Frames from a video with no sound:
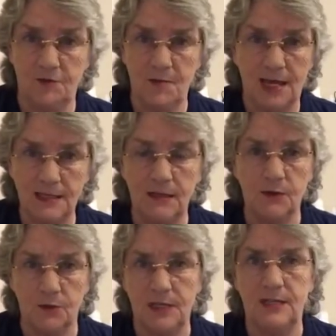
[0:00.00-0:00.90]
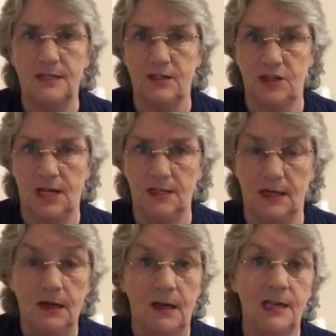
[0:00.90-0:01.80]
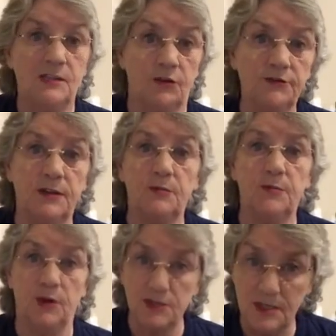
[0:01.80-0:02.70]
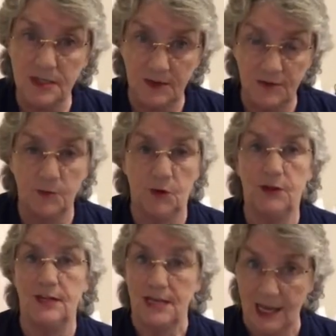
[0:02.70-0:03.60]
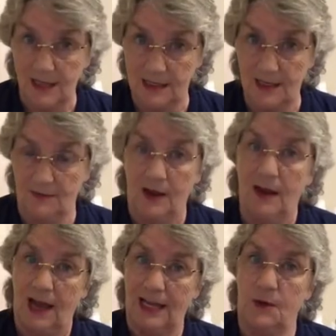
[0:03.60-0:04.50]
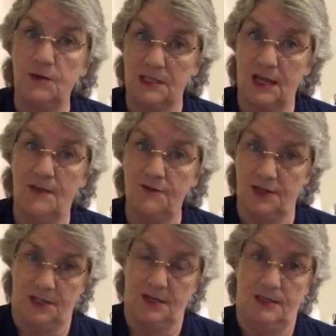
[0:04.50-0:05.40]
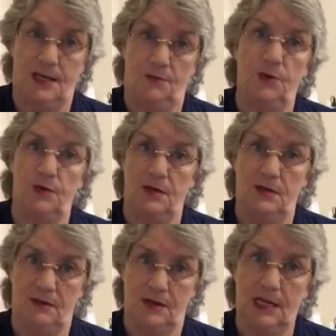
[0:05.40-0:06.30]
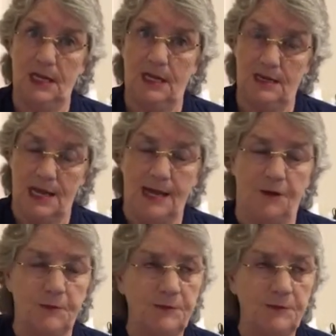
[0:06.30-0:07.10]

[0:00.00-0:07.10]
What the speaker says: Matter that we need to shatter is often positive more than negative. And I want to emphasize that point here now.